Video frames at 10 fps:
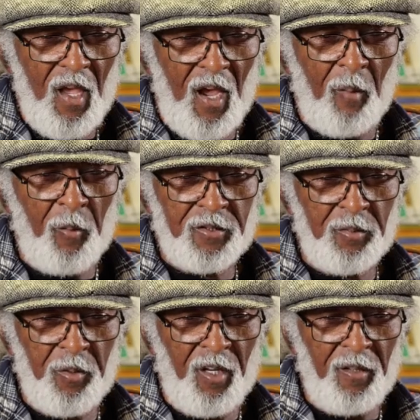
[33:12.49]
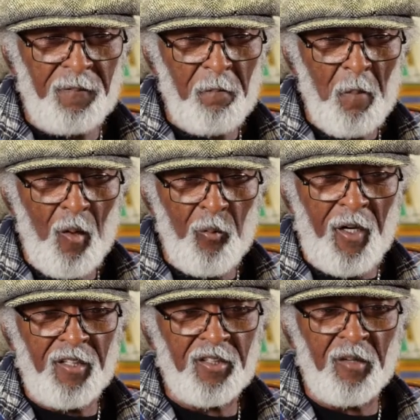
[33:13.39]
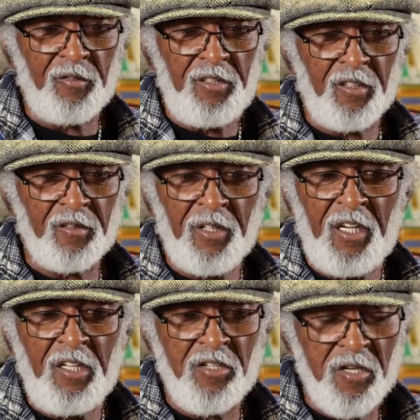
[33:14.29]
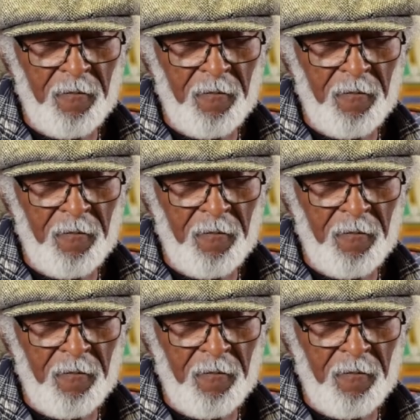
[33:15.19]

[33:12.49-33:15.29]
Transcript: I must have been right at 7 years of age.